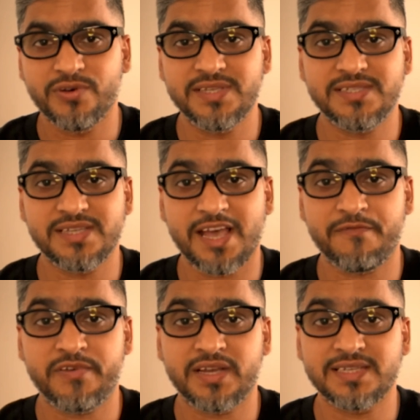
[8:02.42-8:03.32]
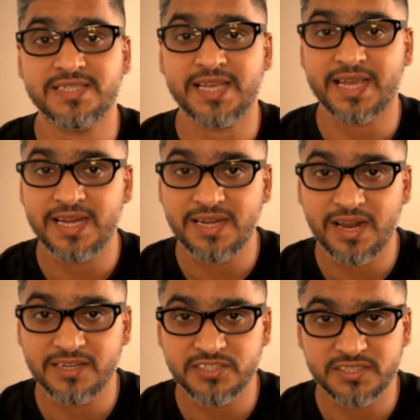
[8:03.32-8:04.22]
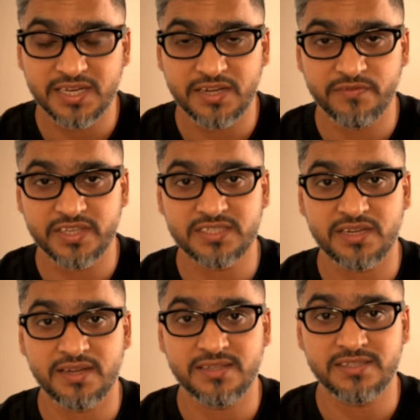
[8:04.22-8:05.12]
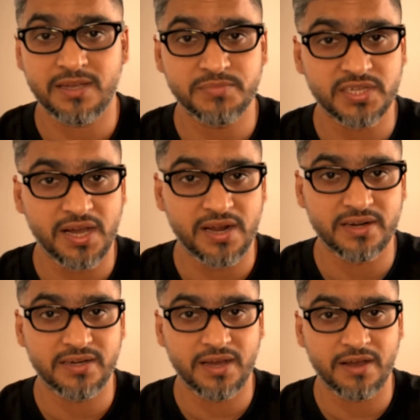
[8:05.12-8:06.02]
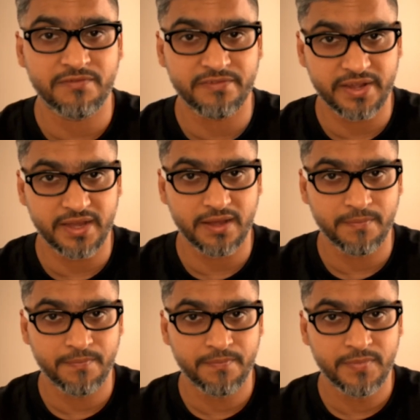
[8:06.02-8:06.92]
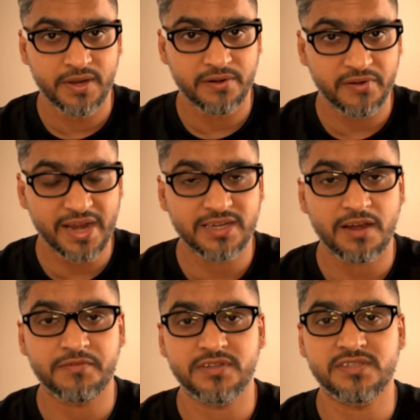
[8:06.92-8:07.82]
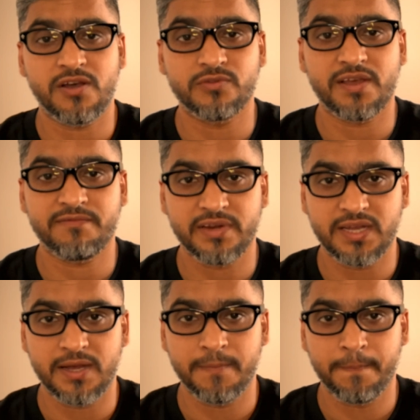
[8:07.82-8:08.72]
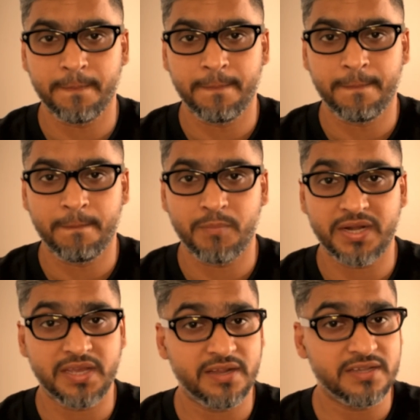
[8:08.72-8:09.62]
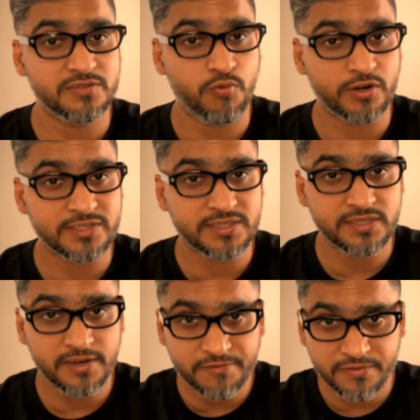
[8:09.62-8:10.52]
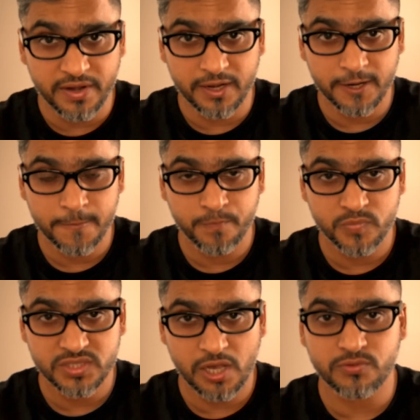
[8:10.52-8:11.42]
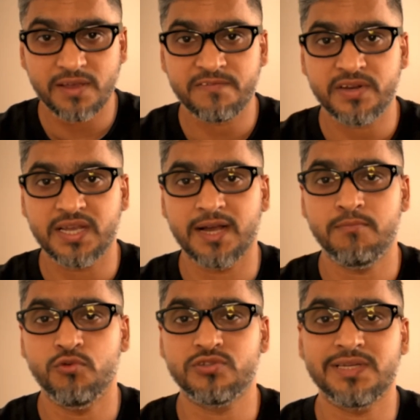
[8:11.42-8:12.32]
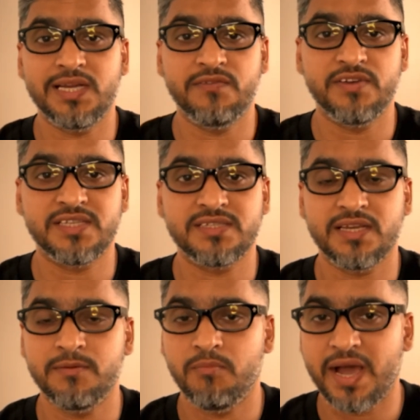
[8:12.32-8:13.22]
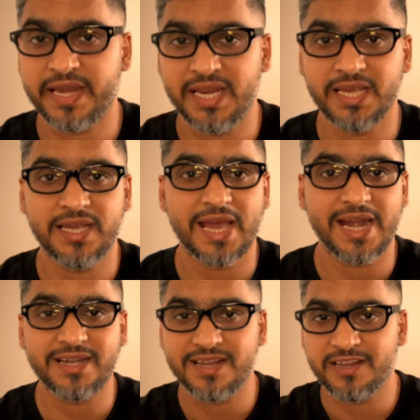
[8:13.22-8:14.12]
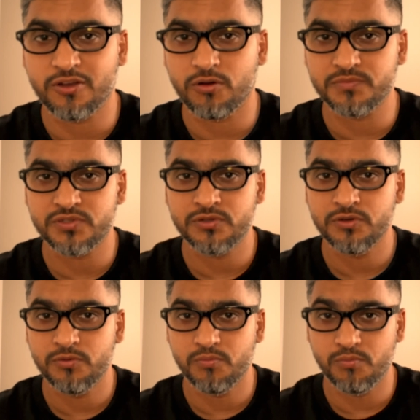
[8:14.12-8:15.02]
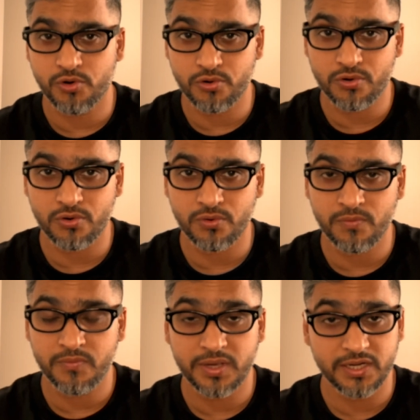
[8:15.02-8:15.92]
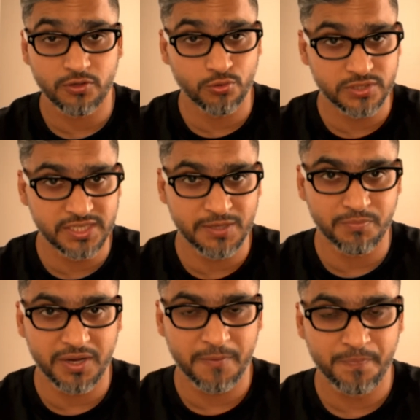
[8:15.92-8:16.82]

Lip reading: is Africa's second largest investor in sub-Saharan Africa, right after South Africa. But here is what's different. South Africa mostly invests in mining and telecoms. Morocco, it goes deeper.